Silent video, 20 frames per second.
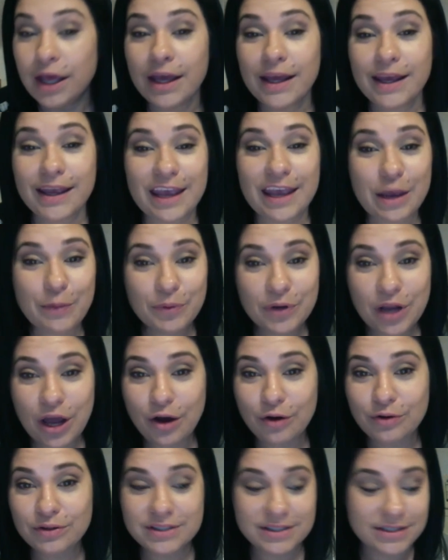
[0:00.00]
Keep
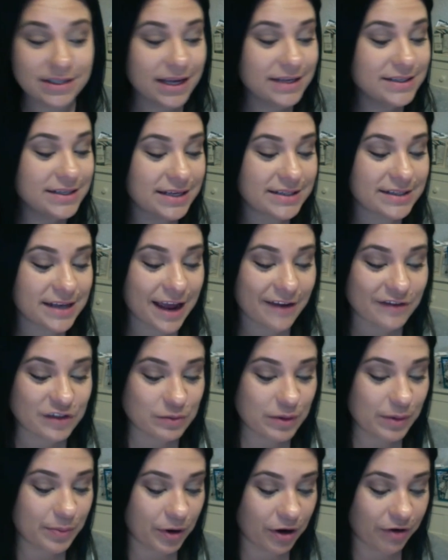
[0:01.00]
notes. It doesn't have
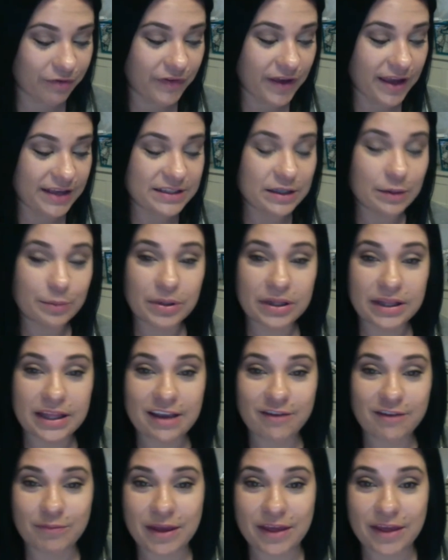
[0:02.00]
to be perfect.
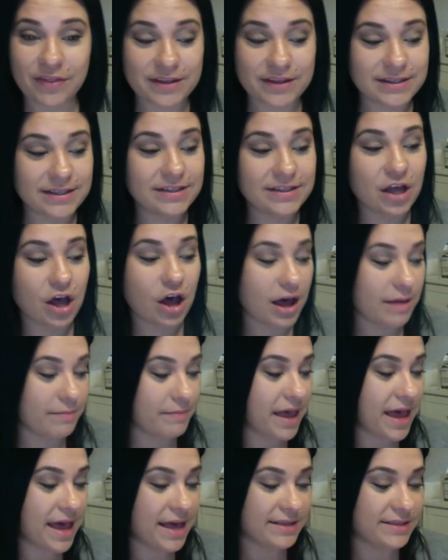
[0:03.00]
Believe me, this is a hot
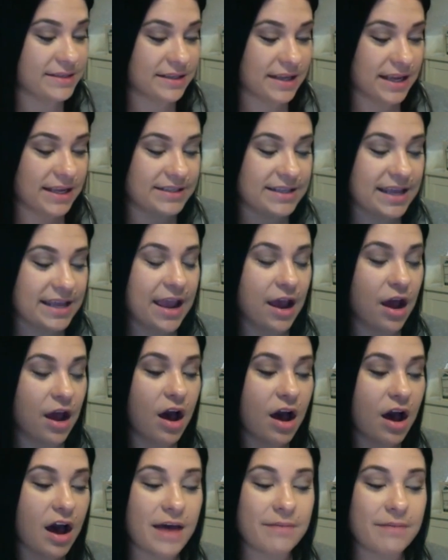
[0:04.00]
mess. It's a
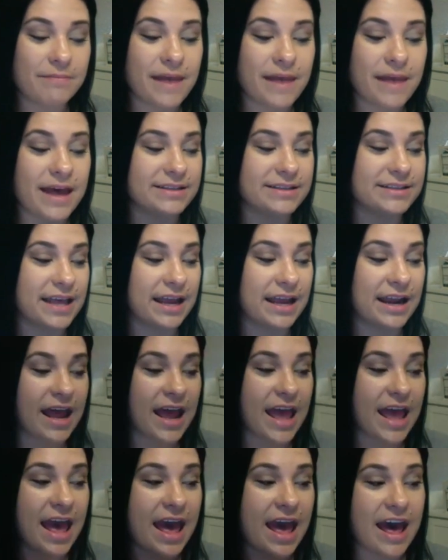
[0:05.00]
hot mess, and
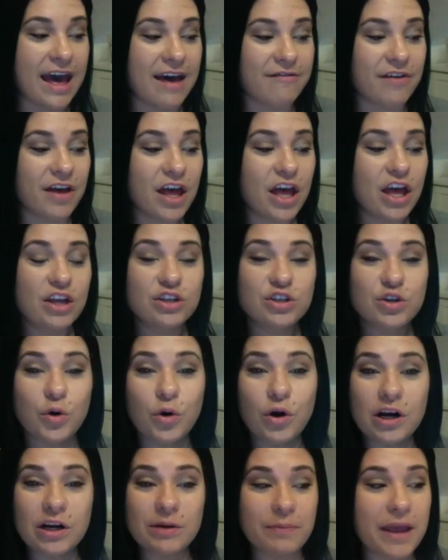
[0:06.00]
I have
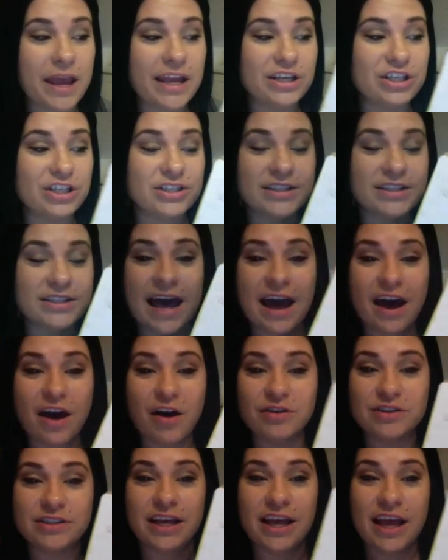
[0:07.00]
torn pages
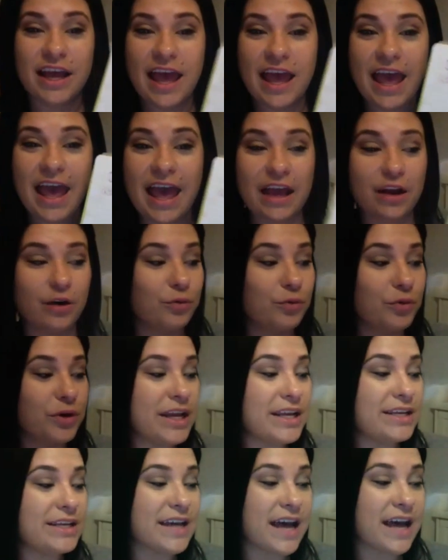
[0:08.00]
out and
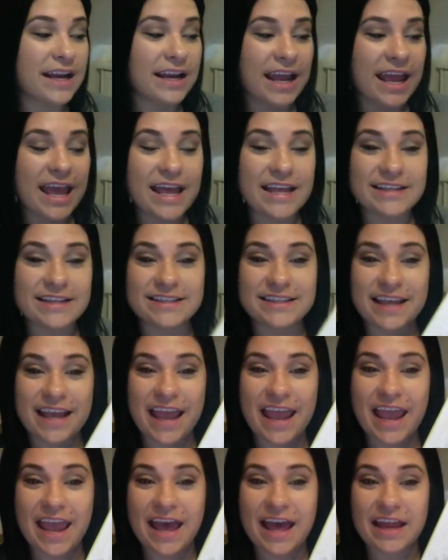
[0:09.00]
redone it,
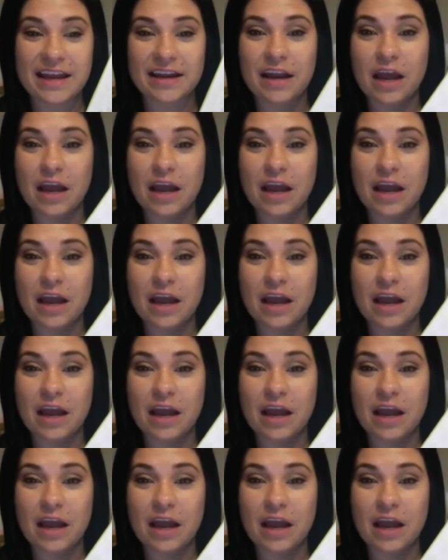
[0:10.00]
and